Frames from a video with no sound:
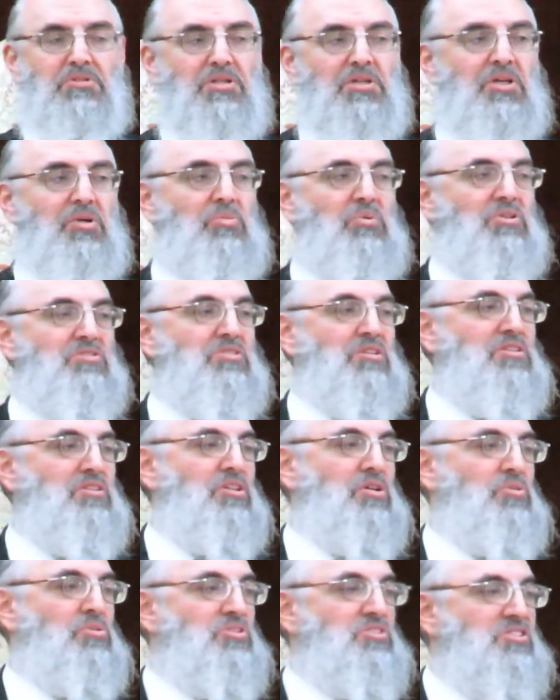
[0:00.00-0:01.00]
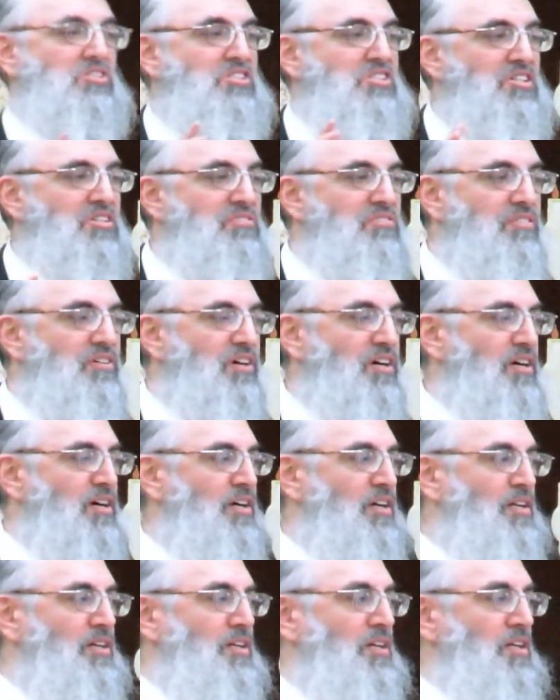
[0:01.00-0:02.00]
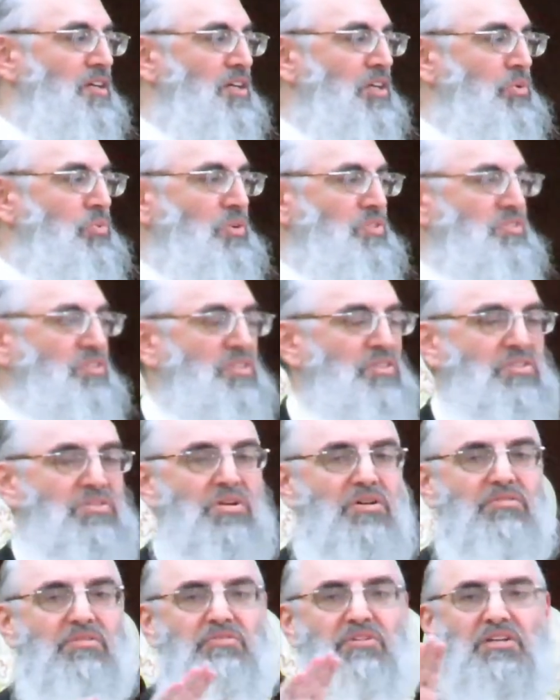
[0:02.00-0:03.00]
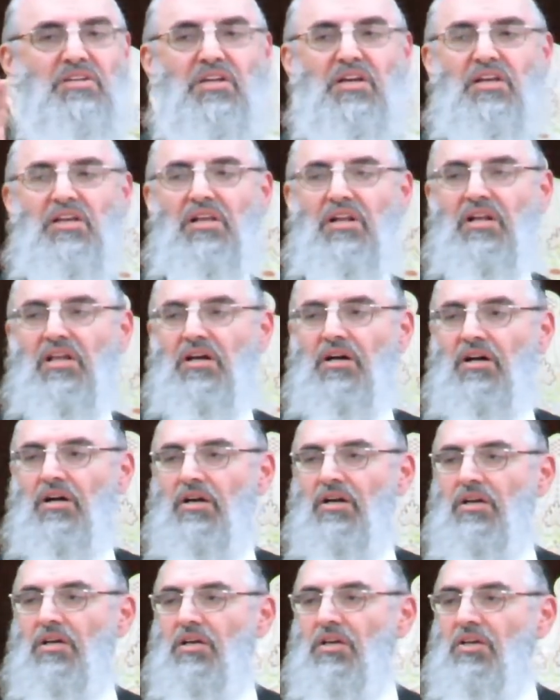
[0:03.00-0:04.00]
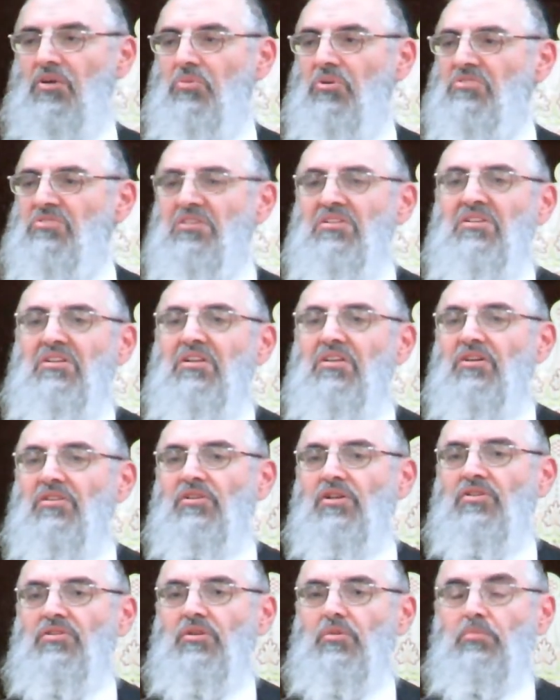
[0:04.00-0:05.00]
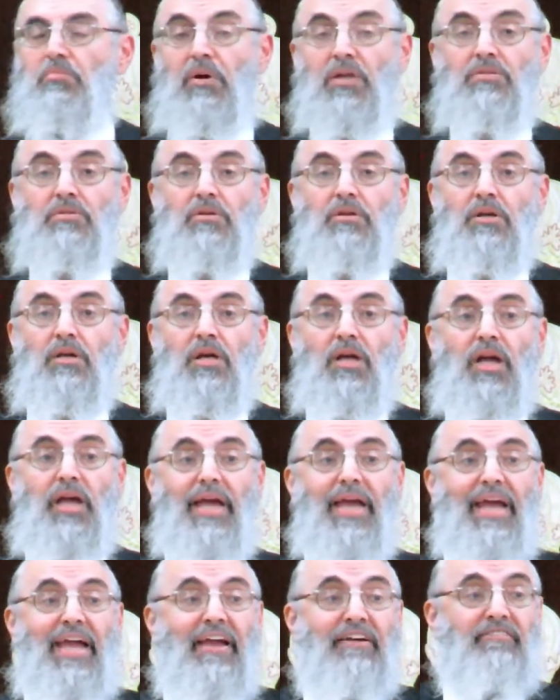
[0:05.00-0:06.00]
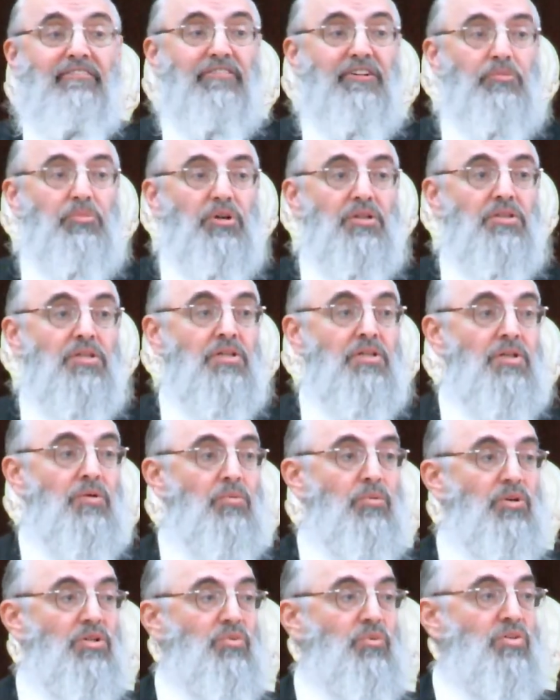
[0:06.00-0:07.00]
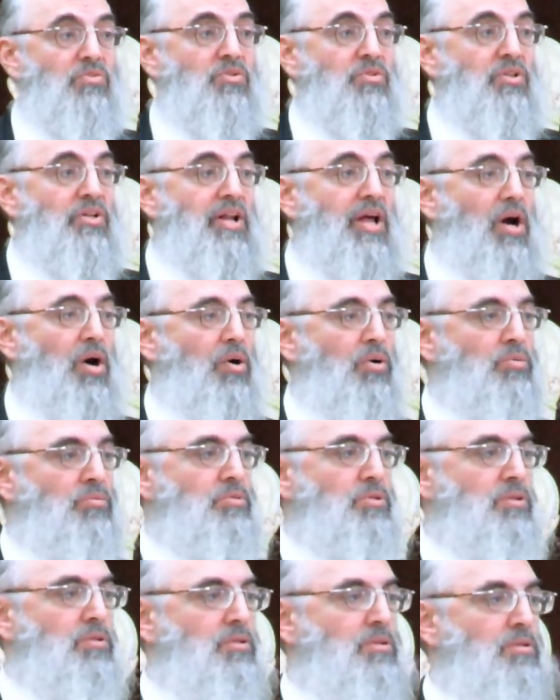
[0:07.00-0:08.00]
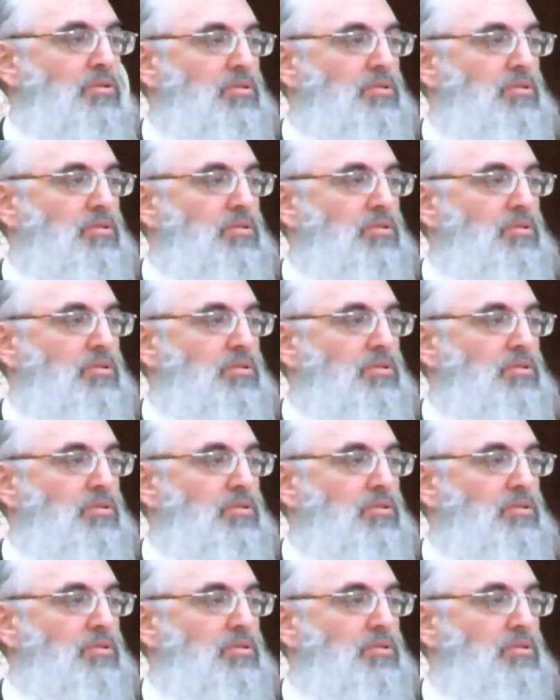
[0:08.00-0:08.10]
He wasn't a Rosh Yeshiva, he wasn't Rav Kehila, he wasn't nothing. But everybody in the world was known.